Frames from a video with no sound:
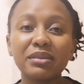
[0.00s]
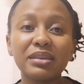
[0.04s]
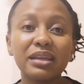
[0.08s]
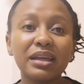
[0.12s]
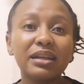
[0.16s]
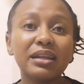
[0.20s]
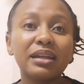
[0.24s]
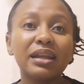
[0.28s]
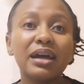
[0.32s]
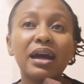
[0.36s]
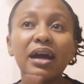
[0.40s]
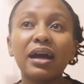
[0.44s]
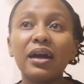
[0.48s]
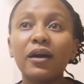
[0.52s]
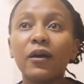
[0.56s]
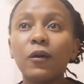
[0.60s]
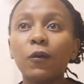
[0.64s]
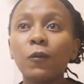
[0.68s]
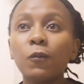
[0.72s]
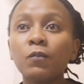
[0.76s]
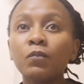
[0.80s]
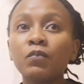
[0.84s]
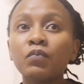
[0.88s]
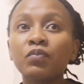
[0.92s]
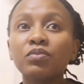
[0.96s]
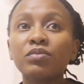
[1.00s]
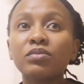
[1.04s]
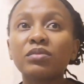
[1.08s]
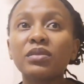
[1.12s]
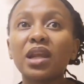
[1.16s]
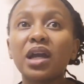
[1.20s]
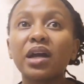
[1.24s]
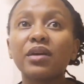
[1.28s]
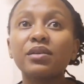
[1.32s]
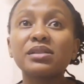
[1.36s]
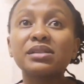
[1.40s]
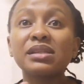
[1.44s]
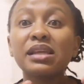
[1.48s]
But then now
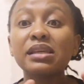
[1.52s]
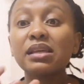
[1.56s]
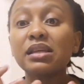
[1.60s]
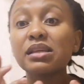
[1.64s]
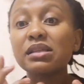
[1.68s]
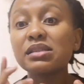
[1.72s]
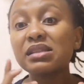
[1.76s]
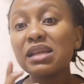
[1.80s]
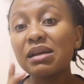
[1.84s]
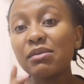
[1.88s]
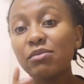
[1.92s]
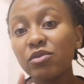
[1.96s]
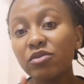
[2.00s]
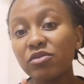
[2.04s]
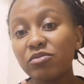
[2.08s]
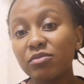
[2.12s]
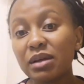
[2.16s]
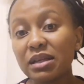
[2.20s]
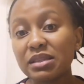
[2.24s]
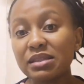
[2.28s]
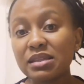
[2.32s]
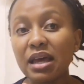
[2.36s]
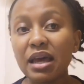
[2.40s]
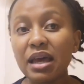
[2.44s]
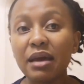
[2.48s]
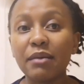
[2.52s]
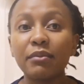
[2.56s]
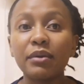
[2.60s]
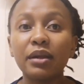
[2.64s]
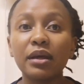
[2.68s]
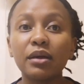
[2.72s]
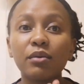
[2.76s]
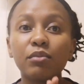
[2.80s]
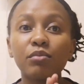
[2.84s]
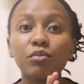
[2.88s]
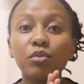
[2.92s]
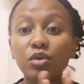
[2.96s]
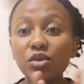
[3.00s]
I was taking some of my time,
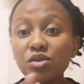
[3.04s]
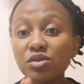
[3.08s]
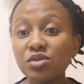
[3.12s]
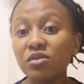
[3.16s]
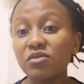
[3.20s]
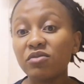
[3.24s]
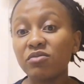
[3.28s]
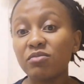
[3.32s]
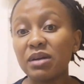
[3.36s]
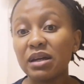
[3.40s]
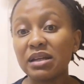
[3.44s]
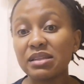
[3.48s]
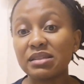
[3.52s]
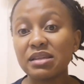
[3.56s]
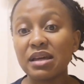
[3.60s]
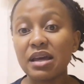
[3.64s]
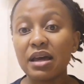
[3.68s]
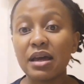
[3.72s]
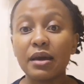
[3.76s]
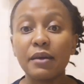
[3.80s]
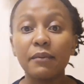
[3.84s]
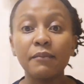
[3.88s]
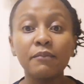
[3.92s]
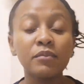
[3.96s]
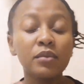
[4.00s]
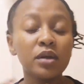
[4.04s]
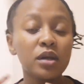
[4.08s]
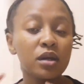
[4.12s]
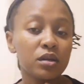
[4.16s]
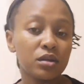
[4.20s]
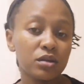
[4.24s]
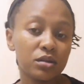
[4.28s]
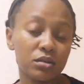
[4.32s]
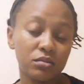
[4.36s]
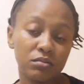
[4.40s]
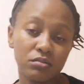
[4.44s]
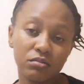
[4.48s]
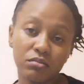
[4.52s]
like most of my time,
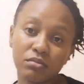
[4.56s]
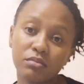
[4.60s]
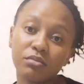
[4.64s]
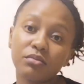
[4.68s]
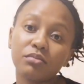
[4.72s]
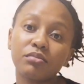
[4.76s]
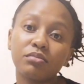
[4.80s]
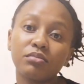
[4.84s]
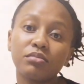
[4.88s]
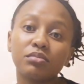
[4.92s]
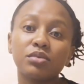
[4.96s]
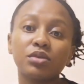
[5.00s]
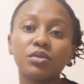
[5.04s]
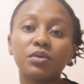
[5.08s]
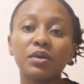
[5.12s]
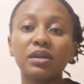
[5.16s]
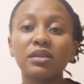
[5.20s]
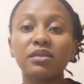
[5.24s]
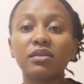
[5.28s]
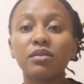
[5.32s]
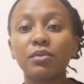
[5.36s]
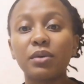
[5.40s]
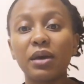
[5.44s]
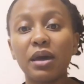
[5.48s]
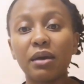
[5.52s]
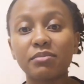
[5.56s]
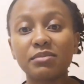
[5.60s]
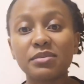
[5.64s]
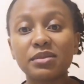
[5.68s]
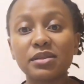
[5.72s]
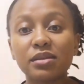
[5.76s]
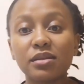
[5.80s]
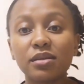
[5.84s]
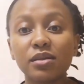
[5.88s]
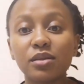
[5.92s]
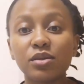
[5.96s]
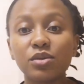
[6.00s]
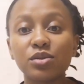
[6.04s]
doing the
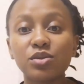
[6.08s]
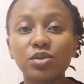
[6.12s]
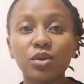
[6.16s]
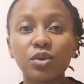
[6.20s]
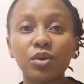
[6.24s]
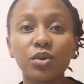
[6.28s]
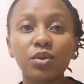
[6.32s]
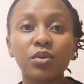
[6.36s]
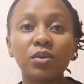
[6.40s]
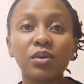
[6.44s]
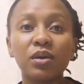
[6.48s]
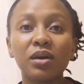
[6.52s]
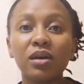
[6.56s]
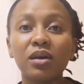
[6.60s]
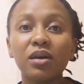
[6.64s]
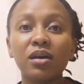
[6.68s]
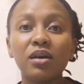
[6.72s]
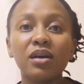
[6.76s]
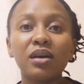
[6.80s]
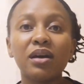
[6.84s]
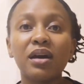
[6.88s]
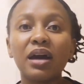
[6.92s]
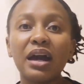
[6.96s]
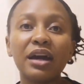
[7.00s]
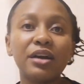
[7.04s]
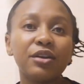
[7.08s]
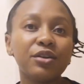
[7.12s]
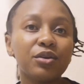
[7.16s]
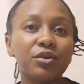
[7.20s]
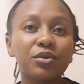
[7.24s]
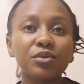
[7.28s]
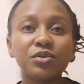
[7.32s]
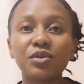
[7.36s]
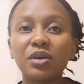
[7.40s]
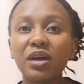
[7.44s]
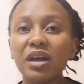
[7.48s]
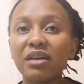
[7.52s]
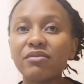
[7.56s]
WAPT. So I
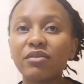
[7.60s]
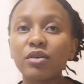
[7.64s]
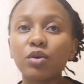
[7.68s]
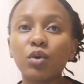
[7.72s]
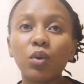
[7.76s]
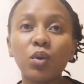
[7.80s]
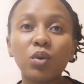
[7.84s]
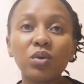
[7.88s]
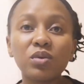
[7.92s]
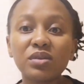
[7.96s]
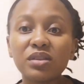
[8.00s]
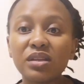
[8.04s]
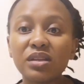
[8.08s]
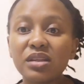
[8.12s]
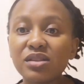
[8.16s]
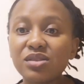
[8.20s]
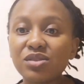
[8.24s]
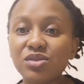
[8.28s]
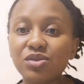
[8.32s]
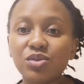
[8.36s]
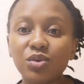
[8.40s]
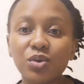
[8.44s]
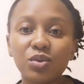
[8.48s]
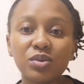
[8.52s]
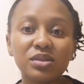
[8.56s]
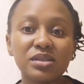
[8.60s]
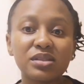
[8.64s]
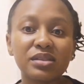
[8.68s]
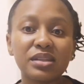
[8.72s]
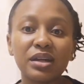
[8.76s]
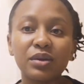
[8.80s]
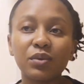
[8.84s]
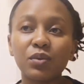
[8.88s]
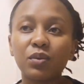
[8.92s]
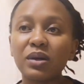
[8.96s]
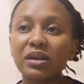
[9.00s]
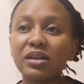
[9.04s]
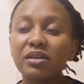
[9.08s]
know you're having all these thoughts
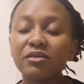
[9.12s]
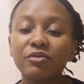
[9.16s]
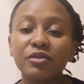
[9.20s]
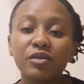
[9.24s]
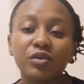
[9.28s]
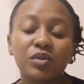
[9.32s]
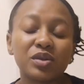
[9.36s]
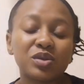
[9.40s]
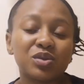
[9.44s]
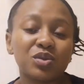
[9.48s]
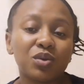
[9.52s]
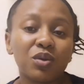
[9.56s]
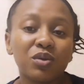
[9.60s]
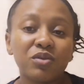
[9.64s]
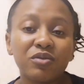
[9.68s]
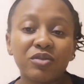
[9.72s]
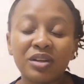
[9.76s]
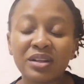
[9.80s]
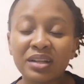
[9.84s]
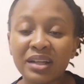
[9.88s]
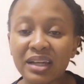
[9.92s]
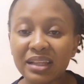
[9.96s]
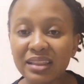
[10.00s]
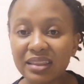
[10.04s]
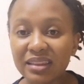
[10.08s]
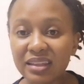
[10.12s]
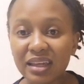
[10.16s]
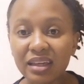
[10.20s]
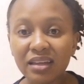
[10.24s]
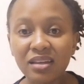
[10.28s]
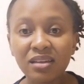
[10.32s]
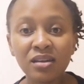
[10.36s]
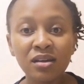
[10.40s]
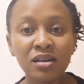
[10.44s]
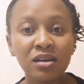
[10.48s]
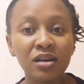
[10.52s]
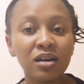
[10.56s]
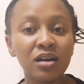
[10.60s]
that what if it was all for
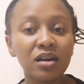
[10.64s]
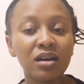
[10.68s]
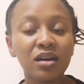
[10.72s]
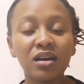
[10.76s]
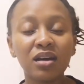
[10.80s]
nothing.